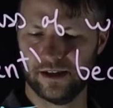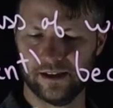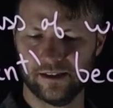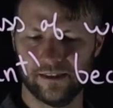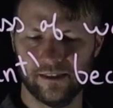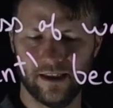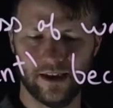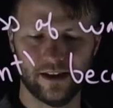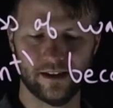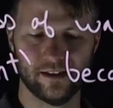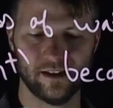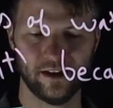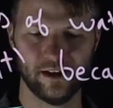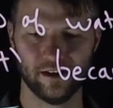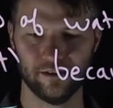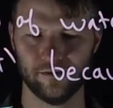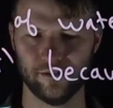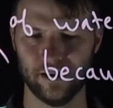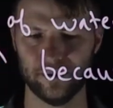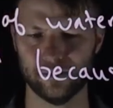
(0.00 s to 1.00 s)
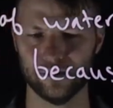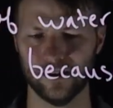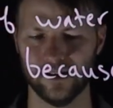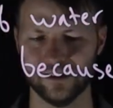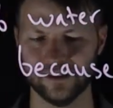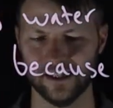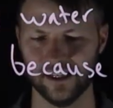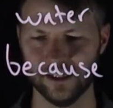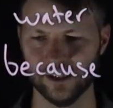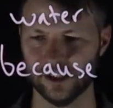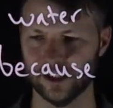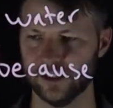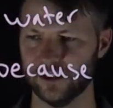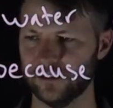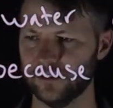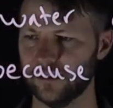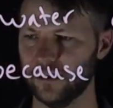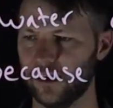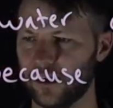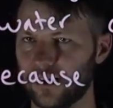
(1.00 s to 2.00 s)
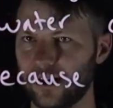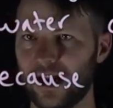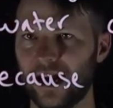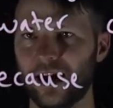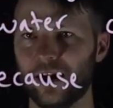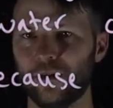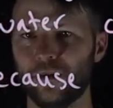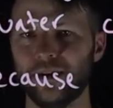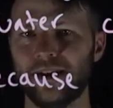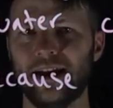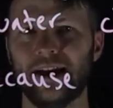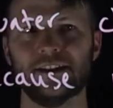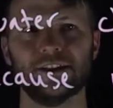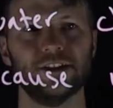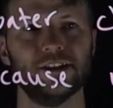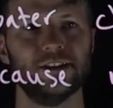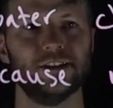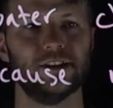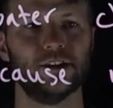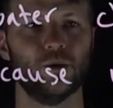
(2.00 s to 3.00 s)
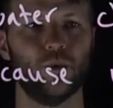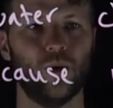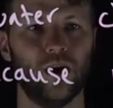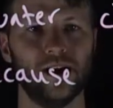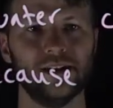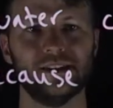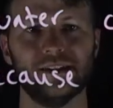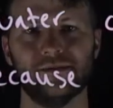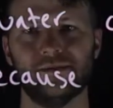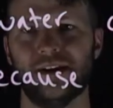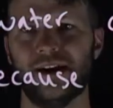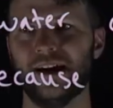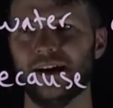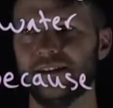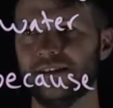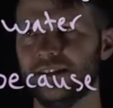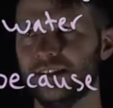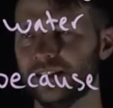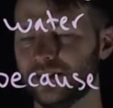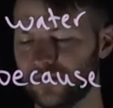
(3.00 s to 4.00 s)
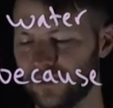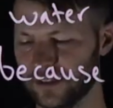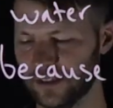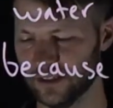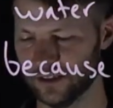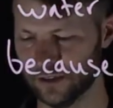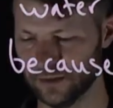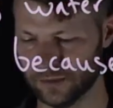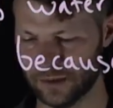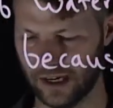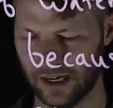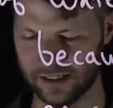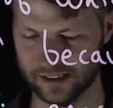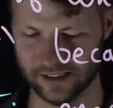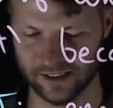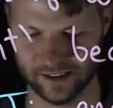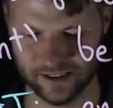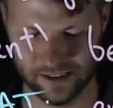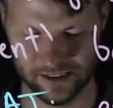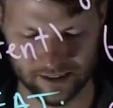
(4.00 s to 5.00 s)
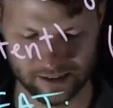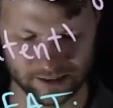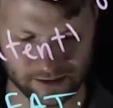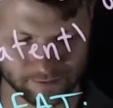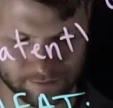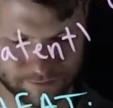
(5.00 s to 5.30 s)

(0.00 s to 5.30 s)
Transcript: and latent heat of vaporization are how we actually quantify these physical processes.